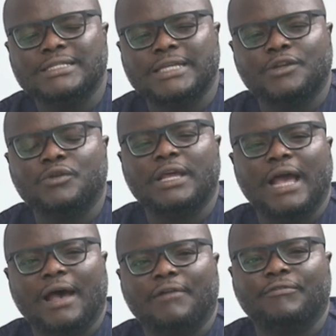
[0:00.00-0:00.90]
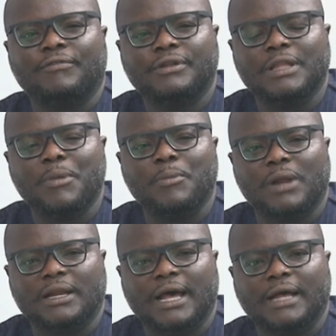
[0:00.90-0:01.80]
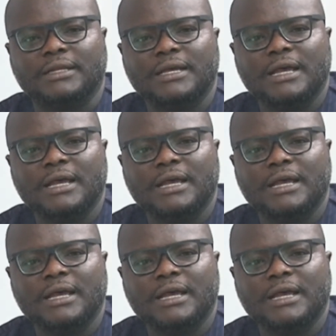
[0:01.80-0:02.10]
genuinely have the people at heart,